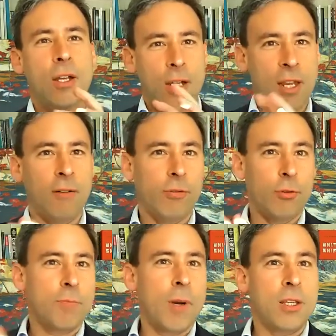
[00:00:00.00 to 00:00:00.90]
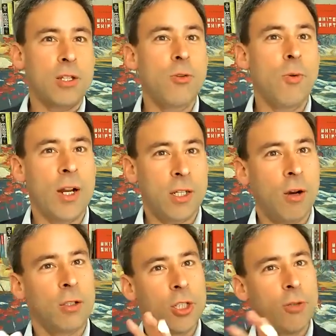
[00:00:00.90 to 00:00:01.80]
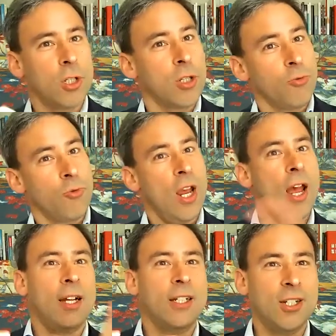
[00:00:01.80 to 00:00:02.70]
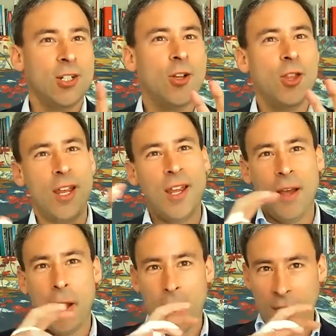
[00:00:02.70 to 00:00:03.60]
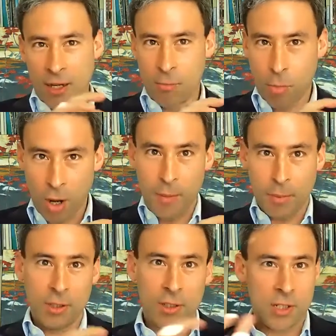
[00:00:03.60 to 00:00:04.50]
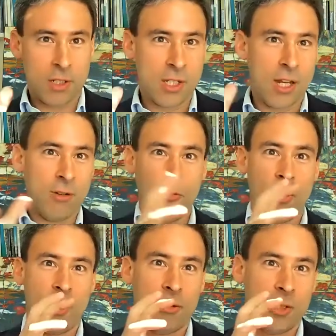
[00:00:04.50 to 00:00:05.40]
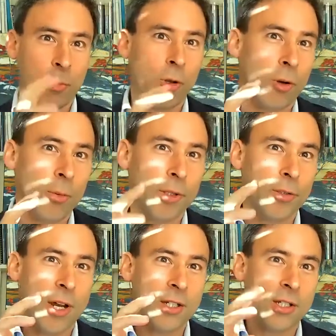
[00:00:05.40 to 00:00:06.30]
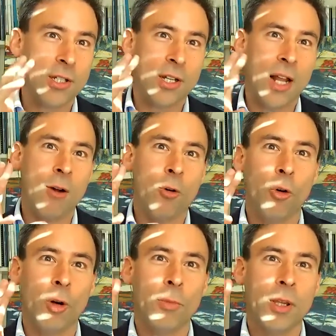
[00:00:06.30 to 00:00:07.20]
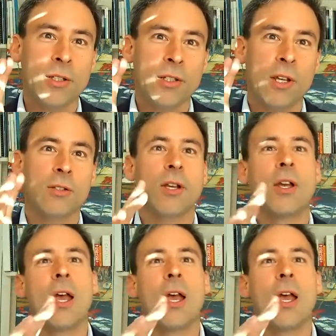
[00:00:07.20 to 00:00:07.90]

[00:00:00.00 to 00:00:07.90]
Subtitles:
influenced by this new ideology, which is reacting to the kind of populists and saying, oh, they're deplorable and racist and how horrible this is,